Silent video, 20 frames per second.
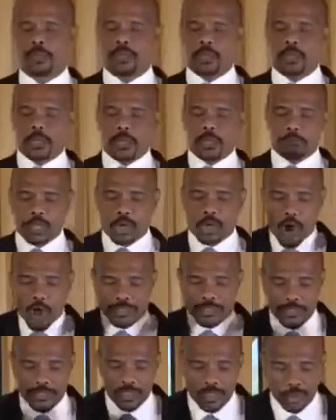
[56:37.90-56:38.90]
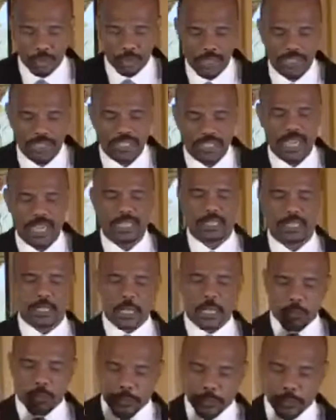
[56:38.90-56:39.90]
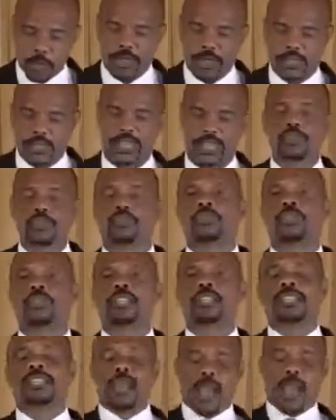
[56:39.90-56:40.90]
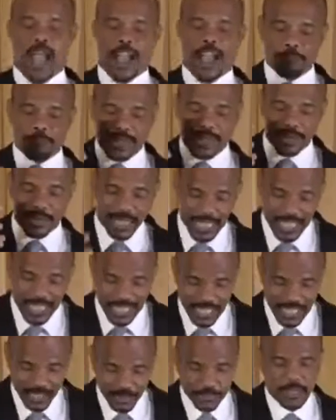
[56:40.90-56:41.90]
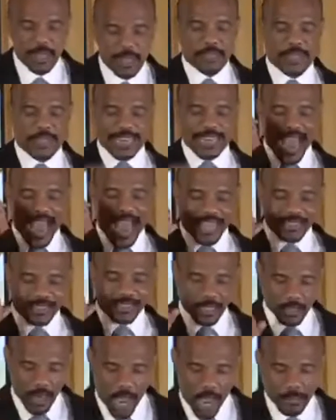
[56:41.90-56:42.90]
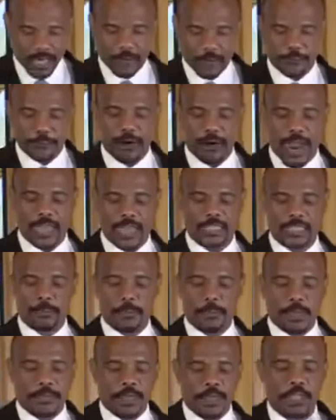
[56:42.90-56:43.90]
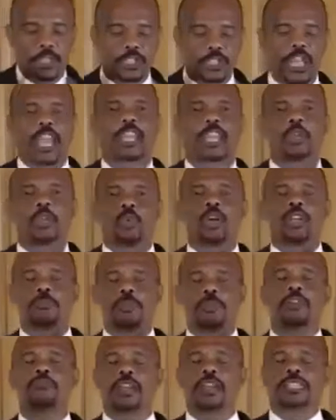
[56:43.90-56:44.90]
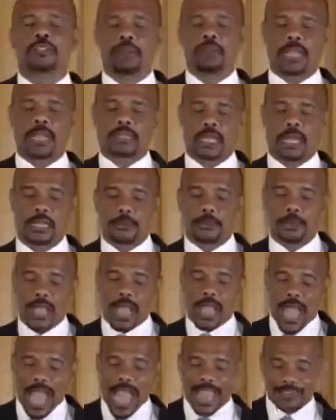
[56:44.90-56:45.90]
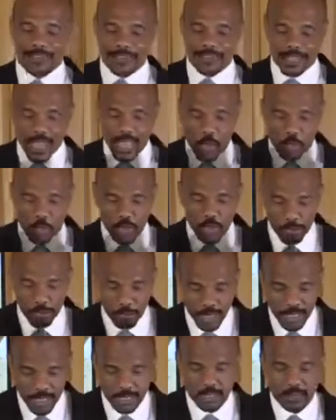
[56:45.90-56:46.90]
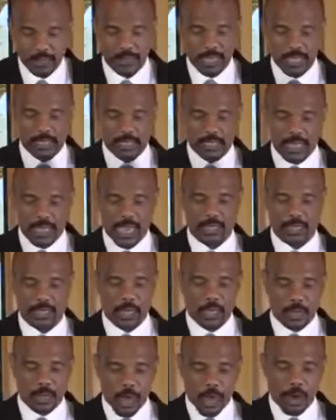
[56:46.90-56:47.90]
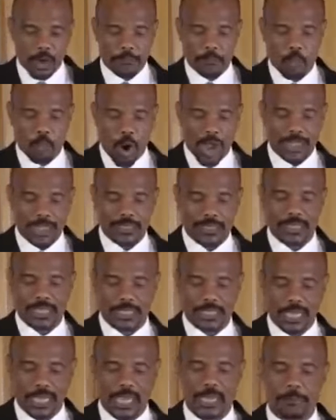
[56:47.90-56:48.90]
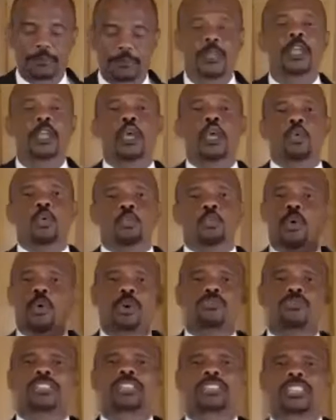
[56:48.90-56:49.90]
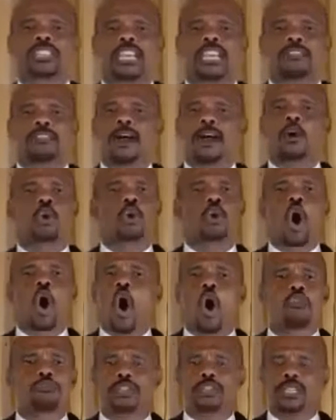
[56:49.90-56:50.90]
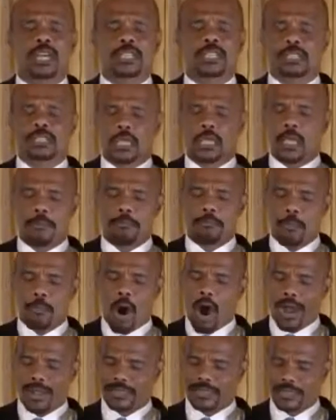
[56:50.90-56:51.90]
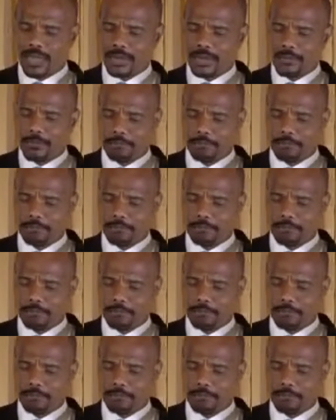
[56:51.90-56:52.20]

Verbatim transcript: Because these Christians through the centuries have believed that at the coming of Christ, the dead would be resurrected and they would meet their dead loved ones again. We would receive a glorious, immortal